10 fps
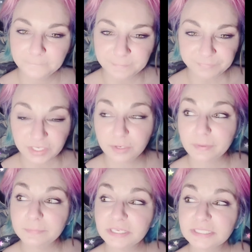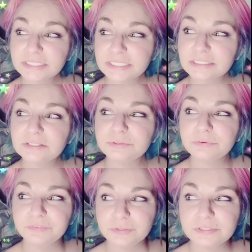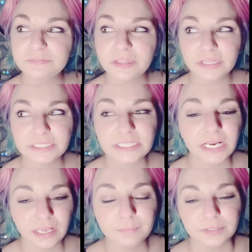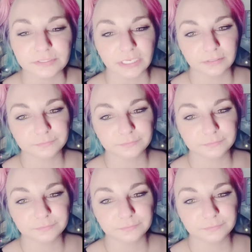Maybe in these things I'll do reviews of the things that I am using.